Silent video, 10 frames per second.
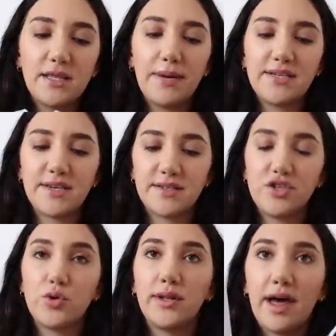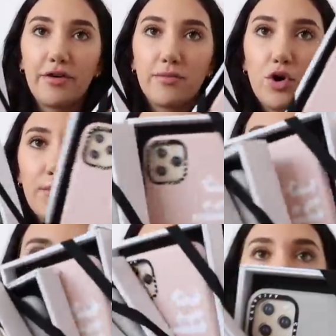to the basics and do a leather
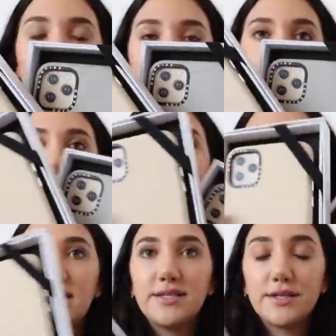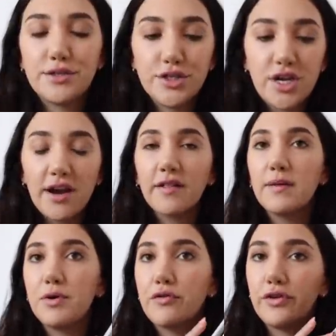moment. I was sent these stunningly
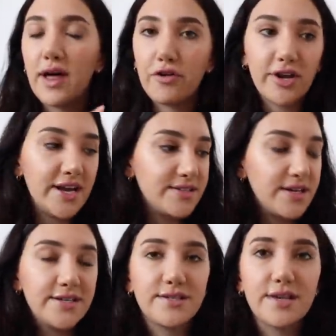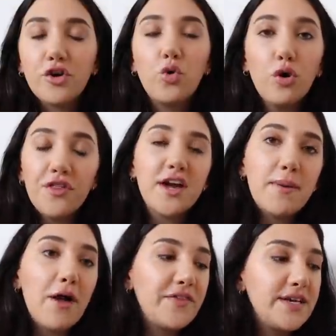beautiful leather cases. The cool thing
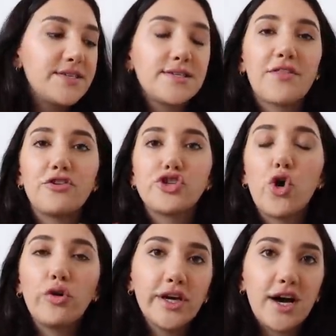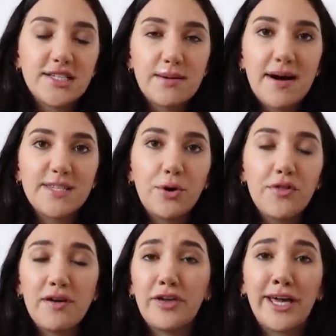about these is that they're totally customizable.
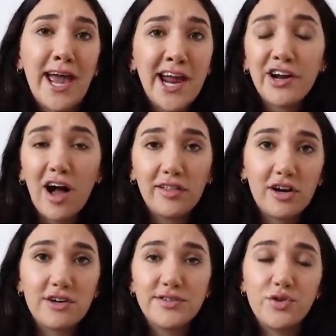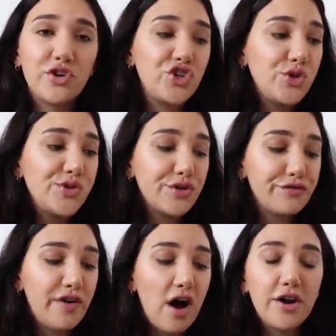They have like eight colors. You could choose your
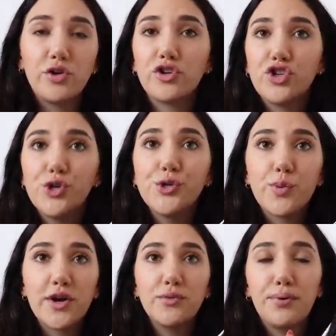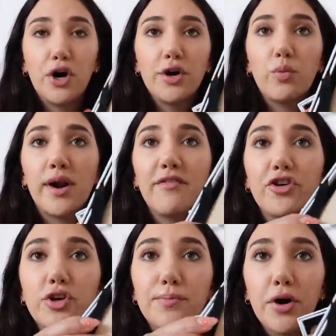font. You could choose where you put whatever
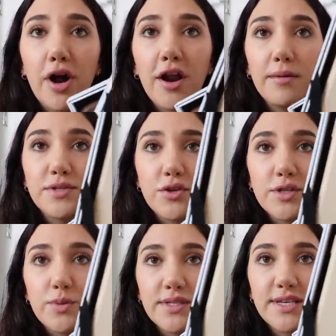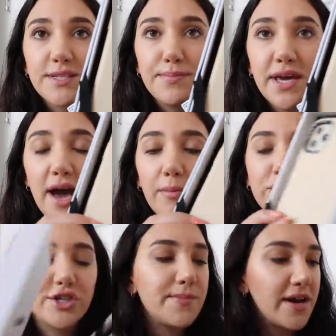you put on them. So this one says BM,
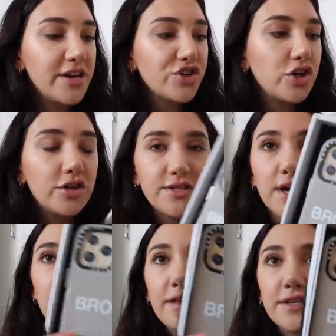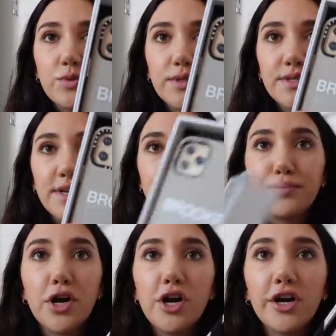which is my initials. This one says
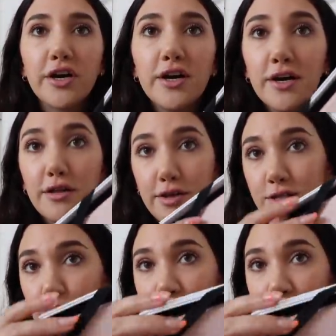Brooke. This